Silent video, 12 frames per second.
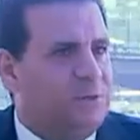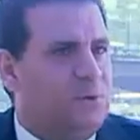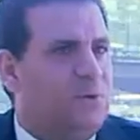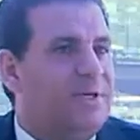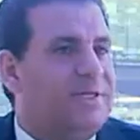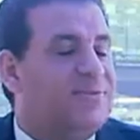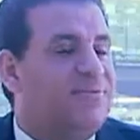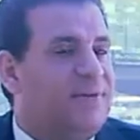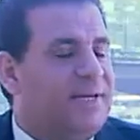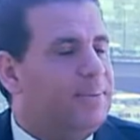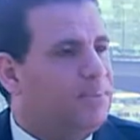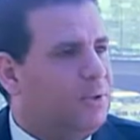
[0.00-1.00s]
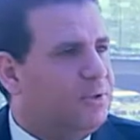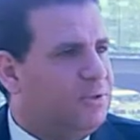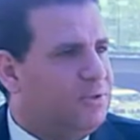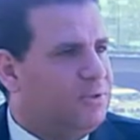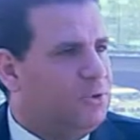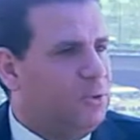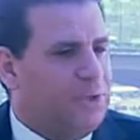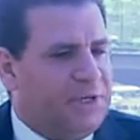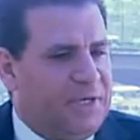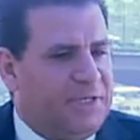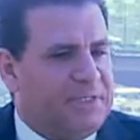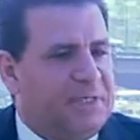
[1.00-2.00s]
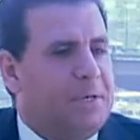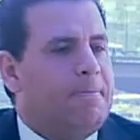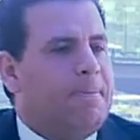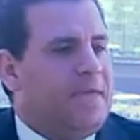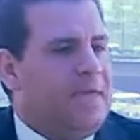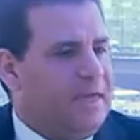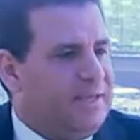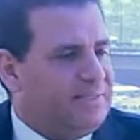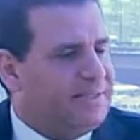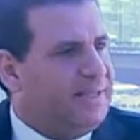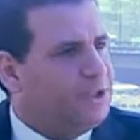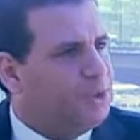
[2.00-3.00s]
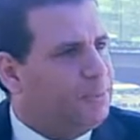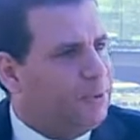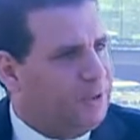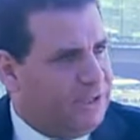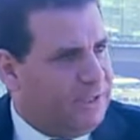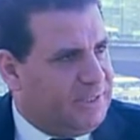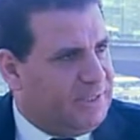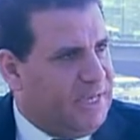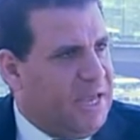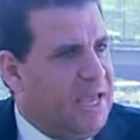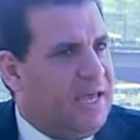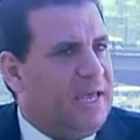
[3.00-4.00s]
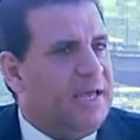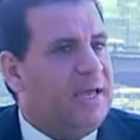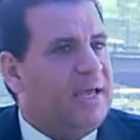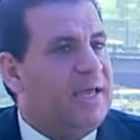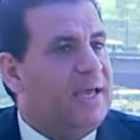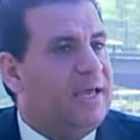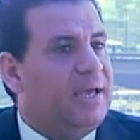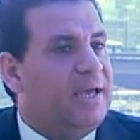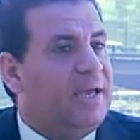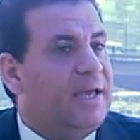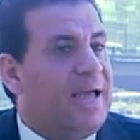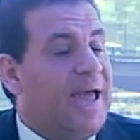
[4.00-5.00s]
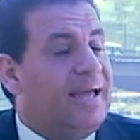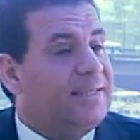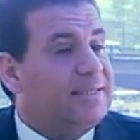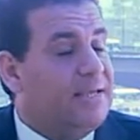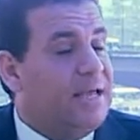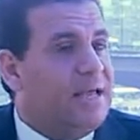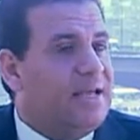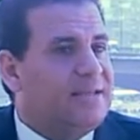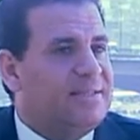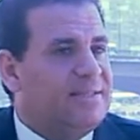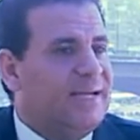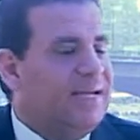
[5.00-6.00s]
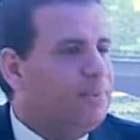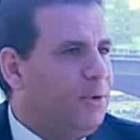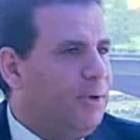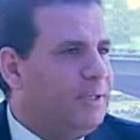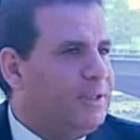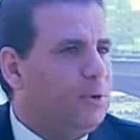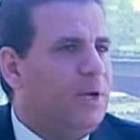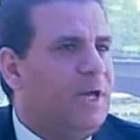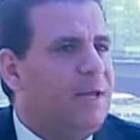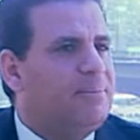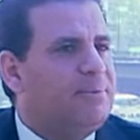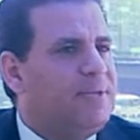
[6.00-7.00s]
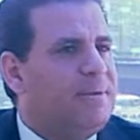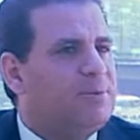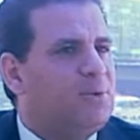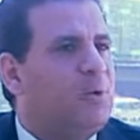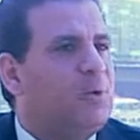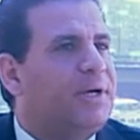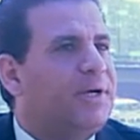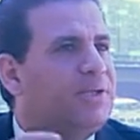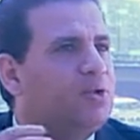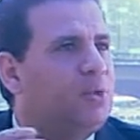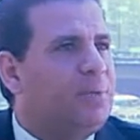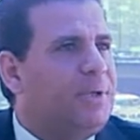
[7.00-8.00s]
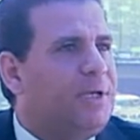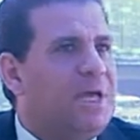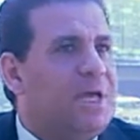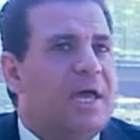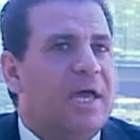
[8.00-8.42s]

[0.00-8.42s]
So it's very important to create such projects. And the second point, to help them to create, to be